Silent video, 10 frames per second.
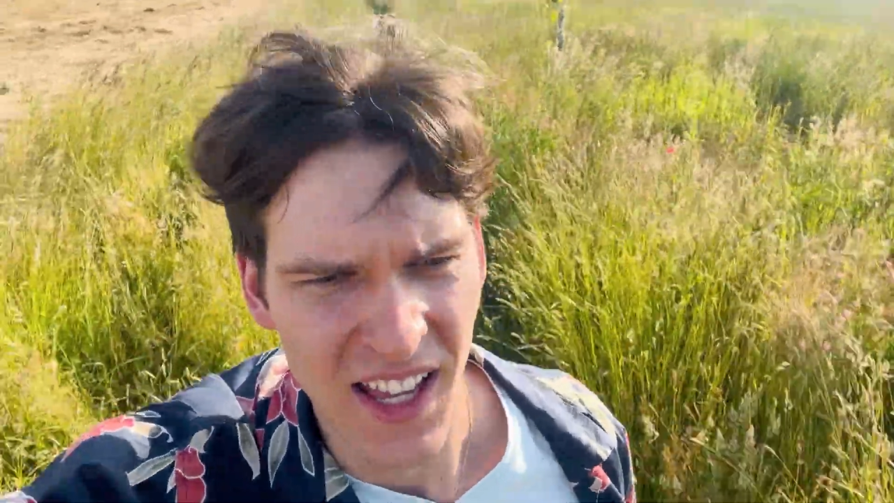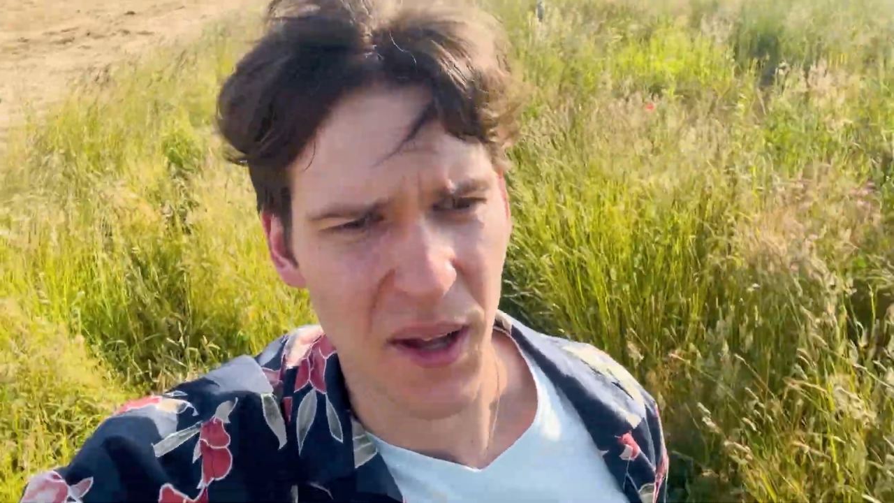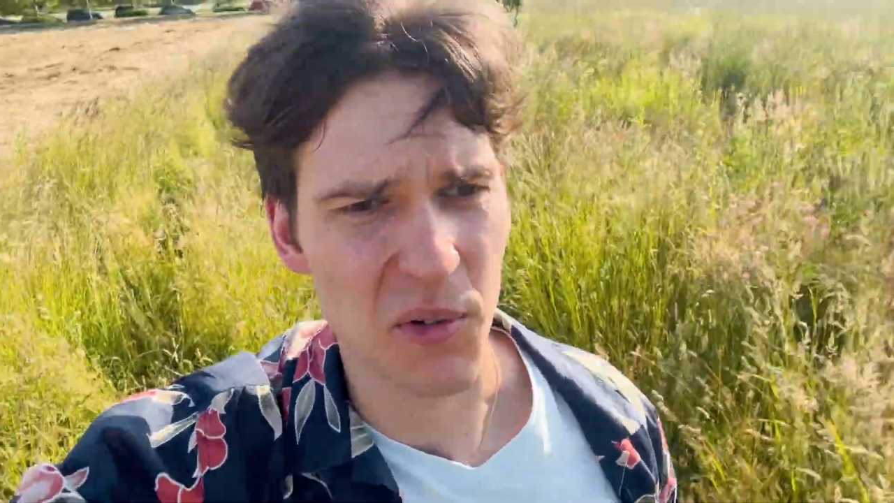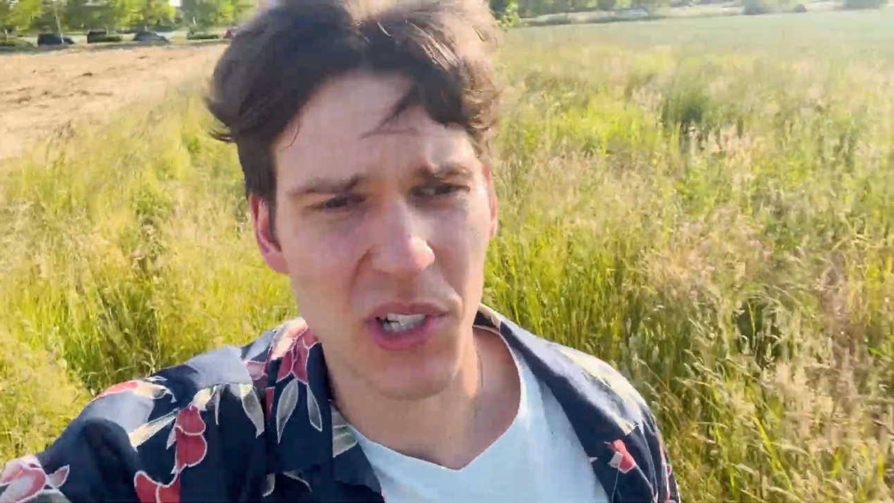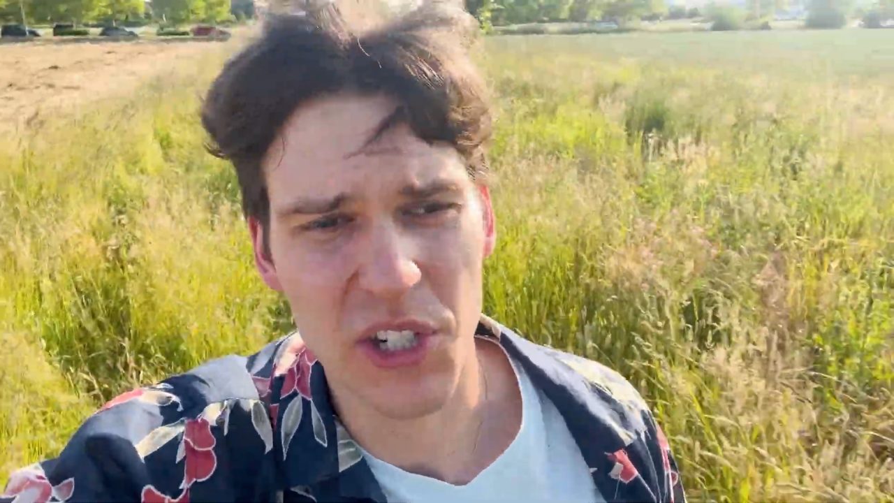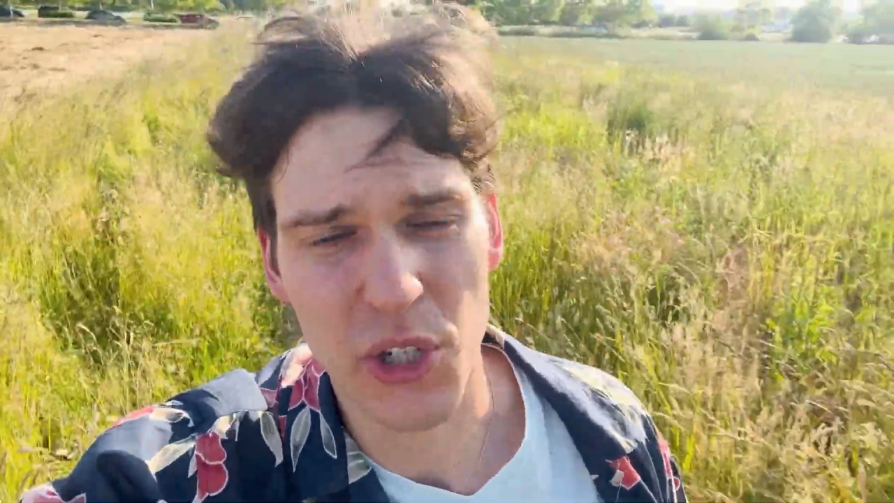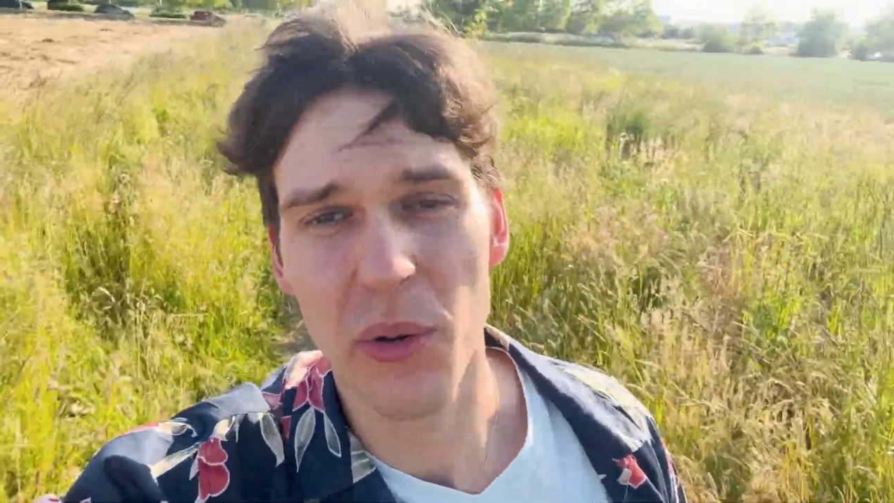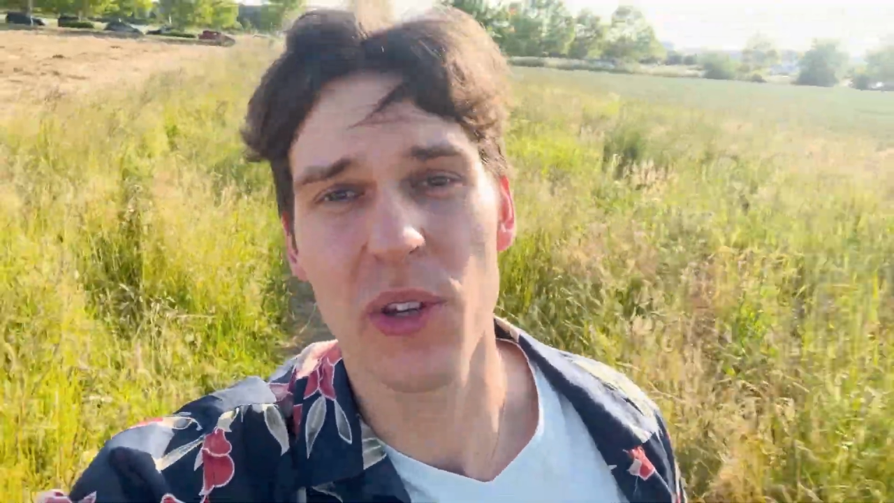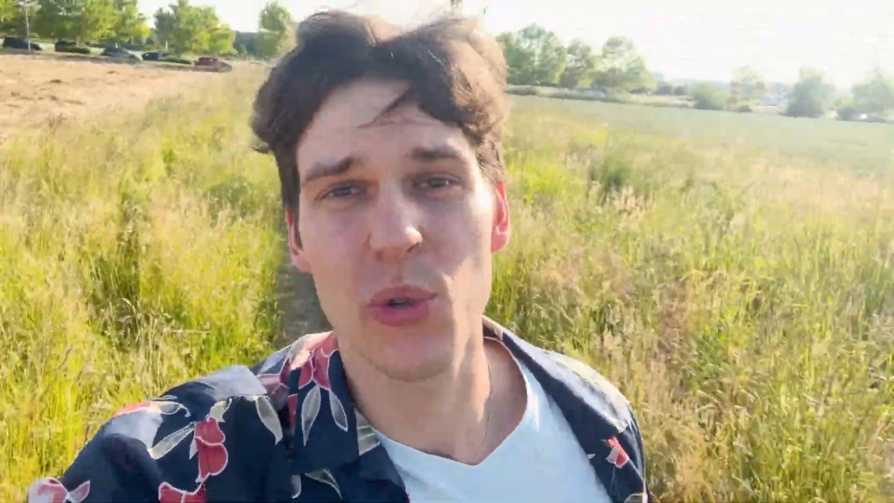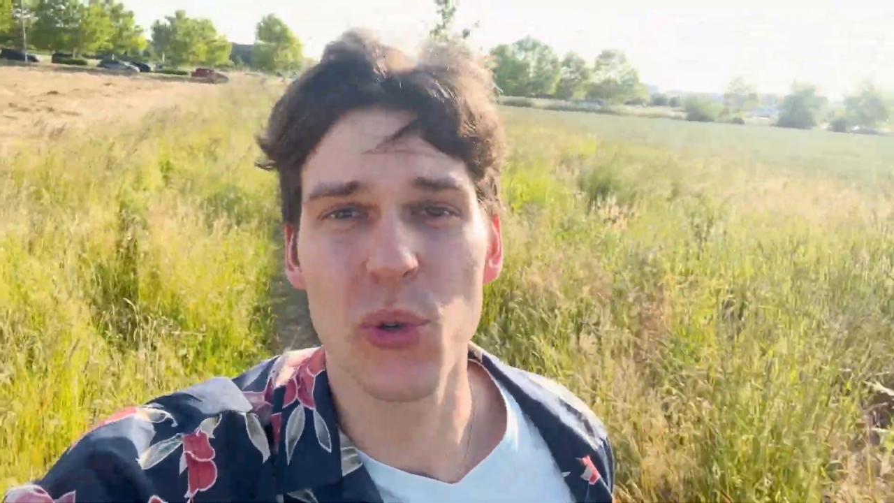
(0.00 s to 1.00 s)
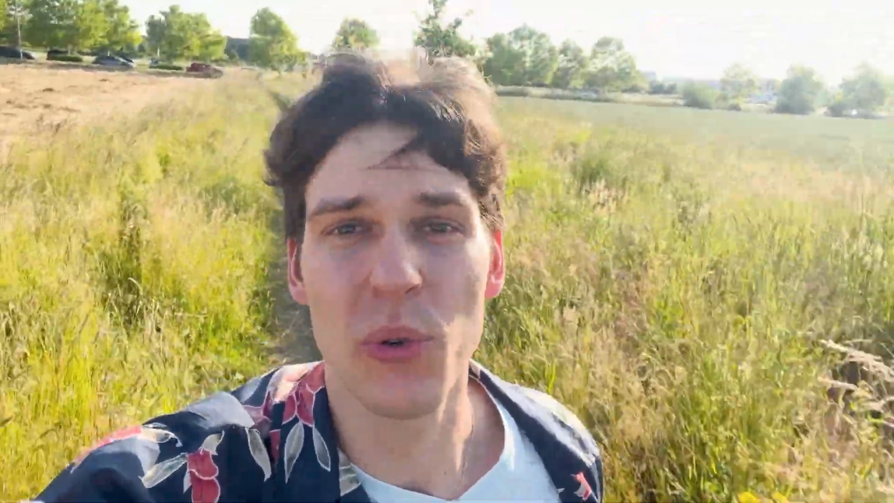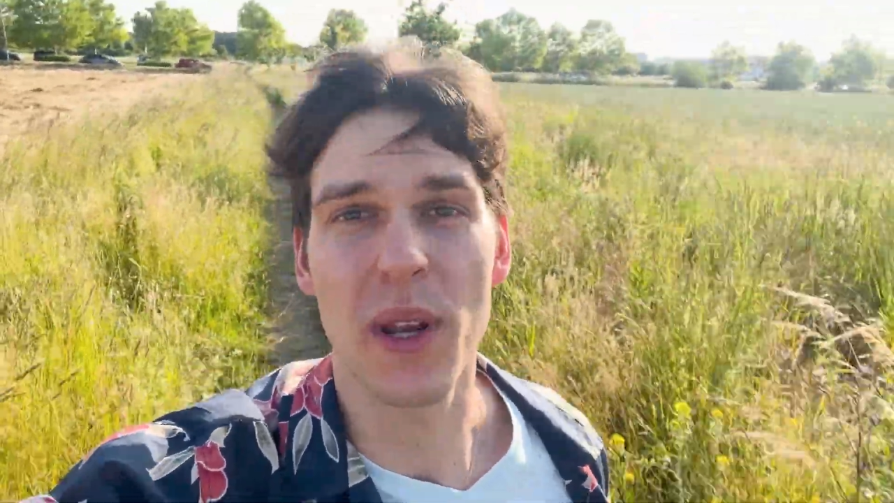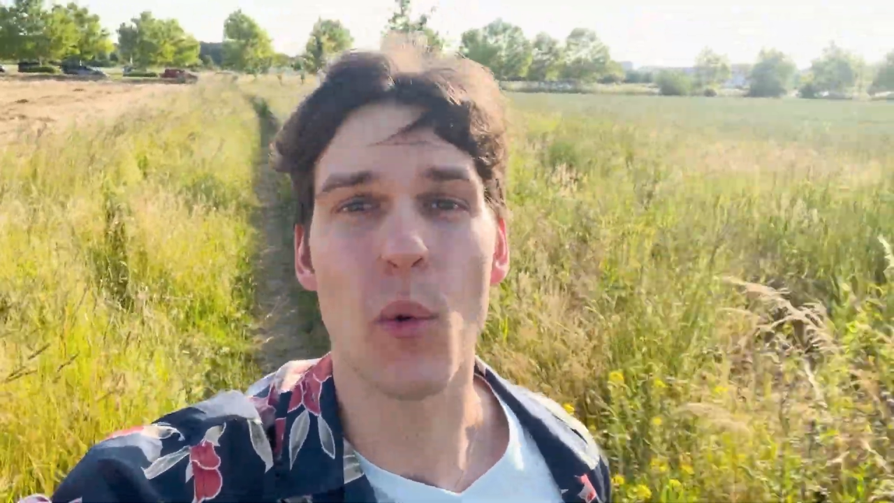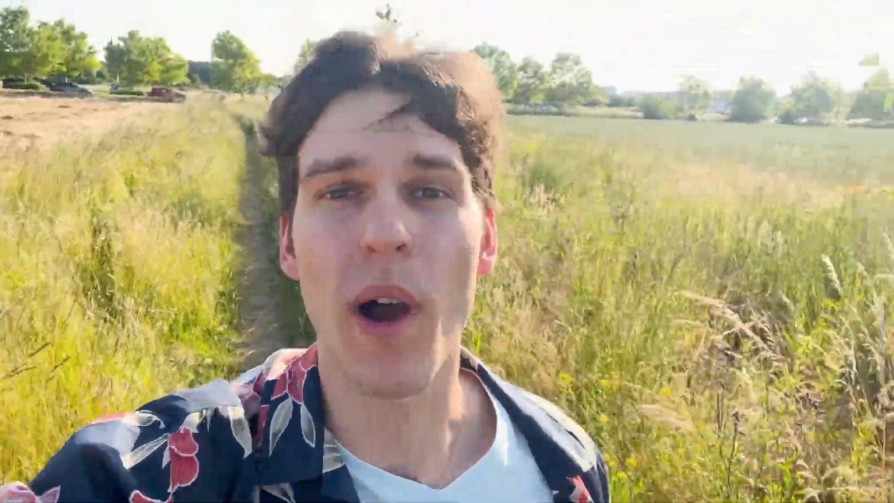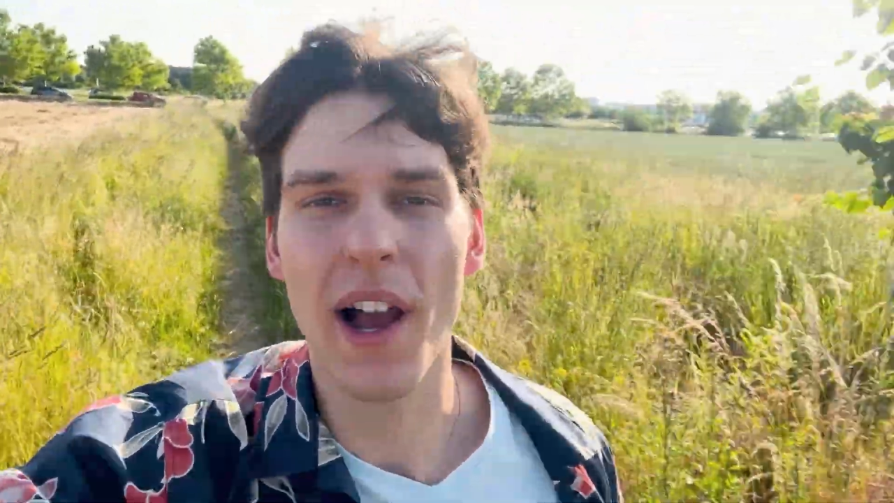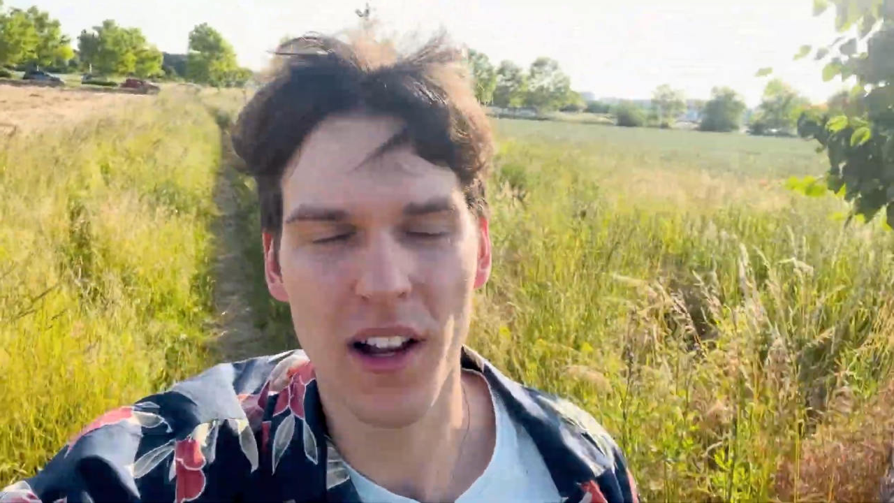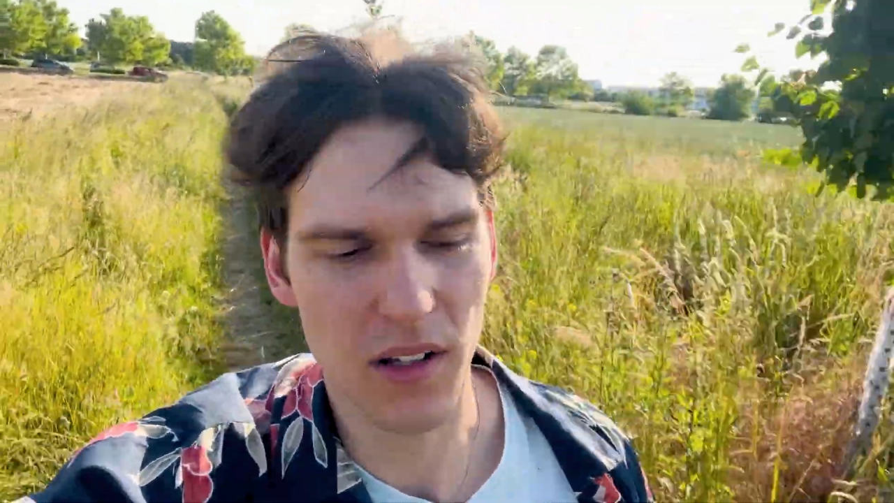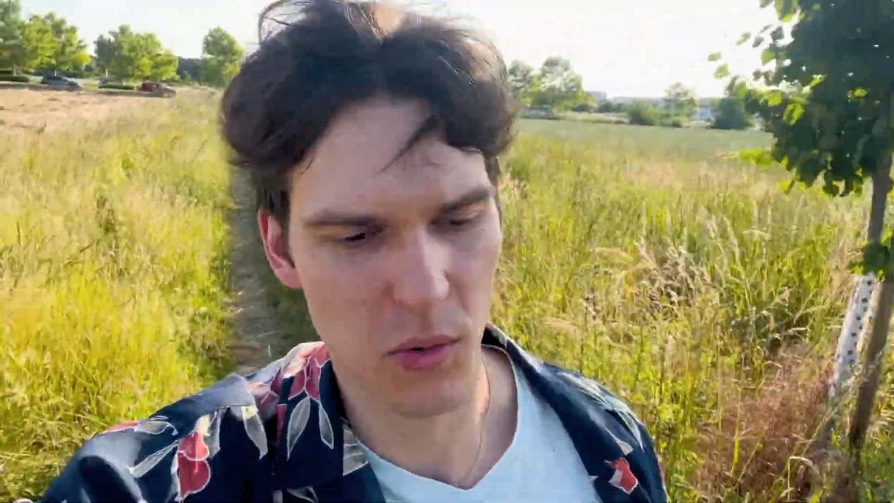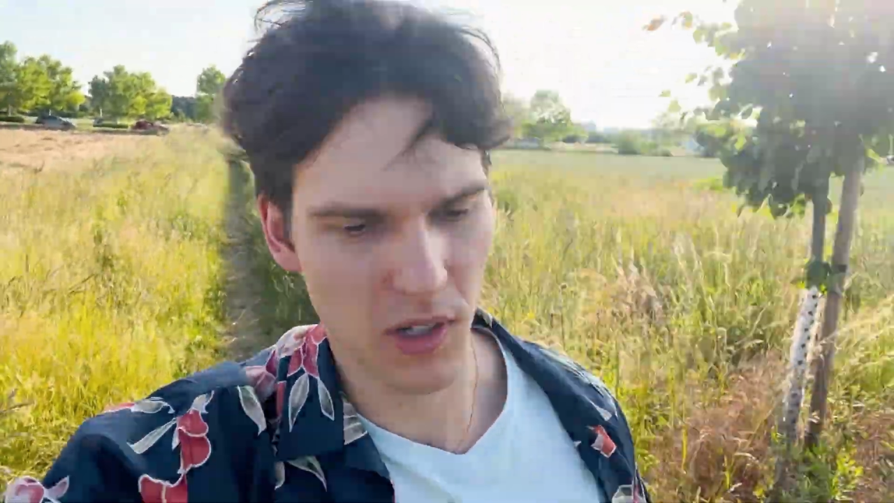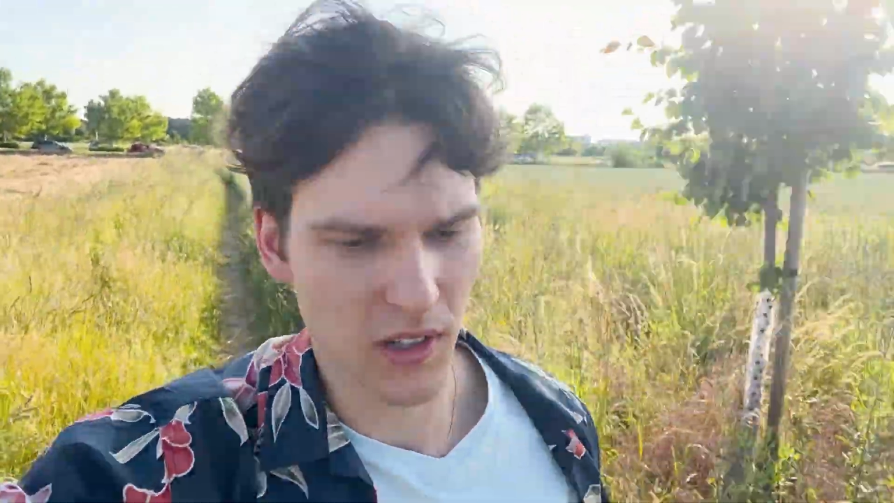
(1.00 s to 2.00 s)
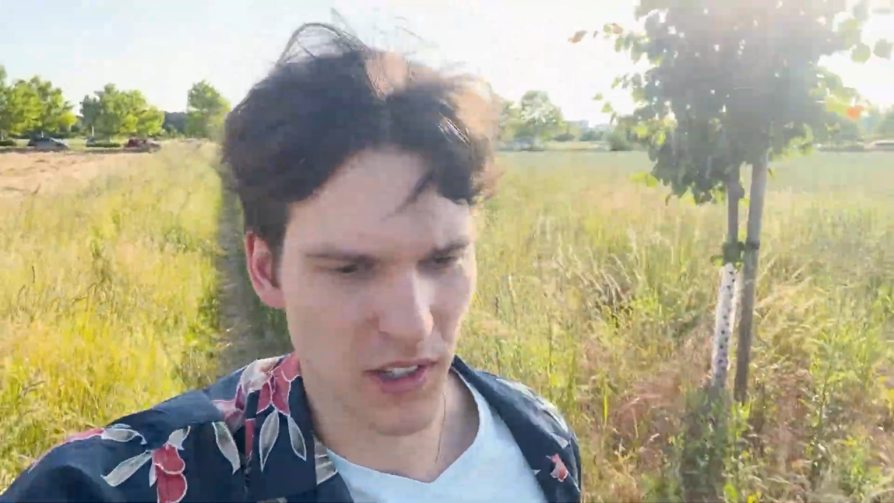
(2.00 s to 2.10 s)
I'm gonna show it to you in a while, well,